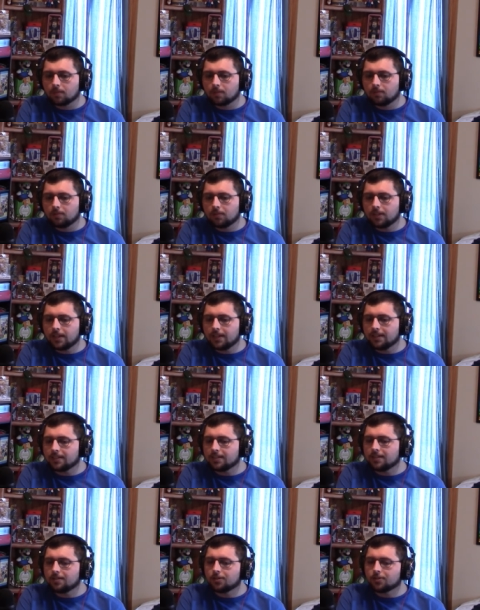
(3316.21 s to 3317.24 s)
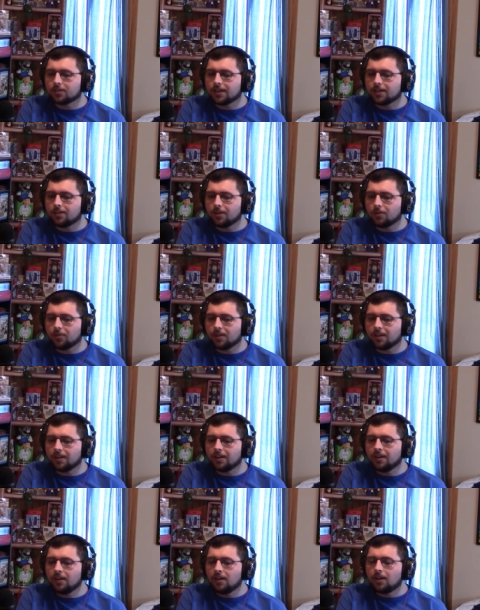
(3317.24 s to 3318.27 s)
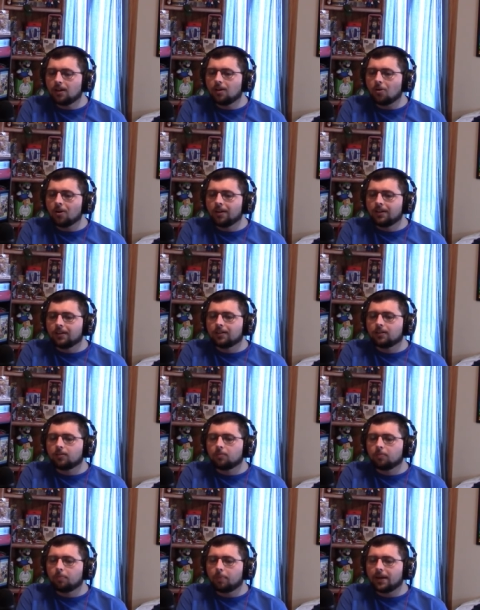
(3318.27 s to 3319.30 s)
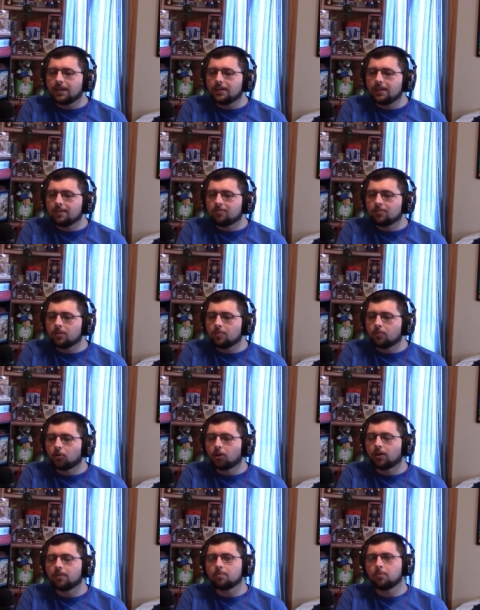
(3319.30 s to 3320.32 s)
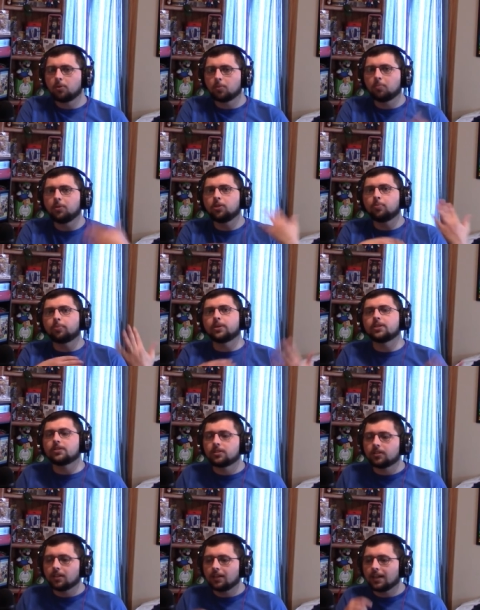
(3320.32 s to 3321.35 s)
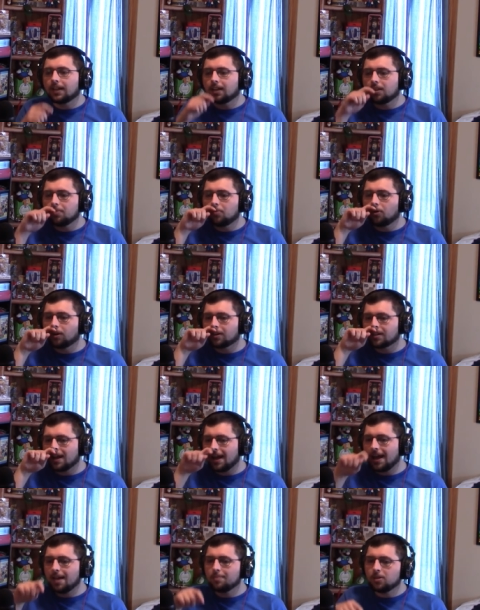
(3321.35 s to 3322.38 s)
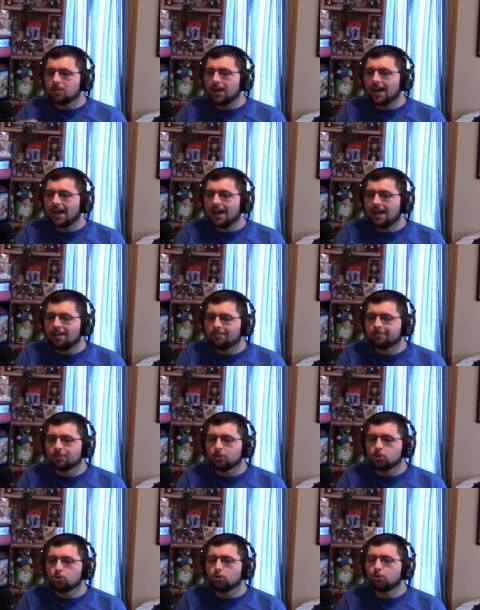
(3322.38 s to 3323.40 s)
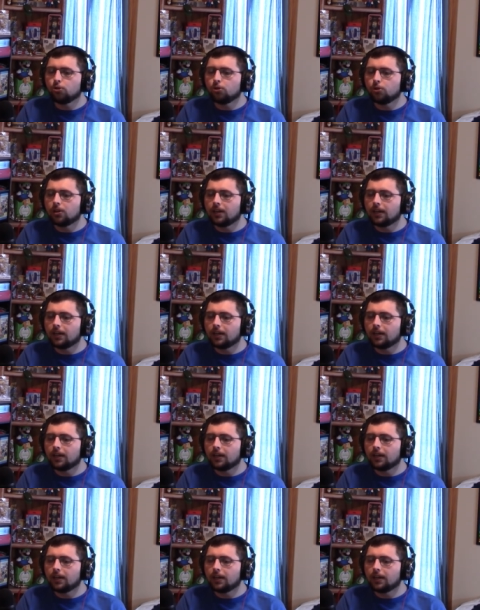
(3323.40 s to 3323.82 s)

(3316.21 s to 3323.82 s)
let's see, what was I going with here? Oh, but if the more blueprints you collect, the more time you have to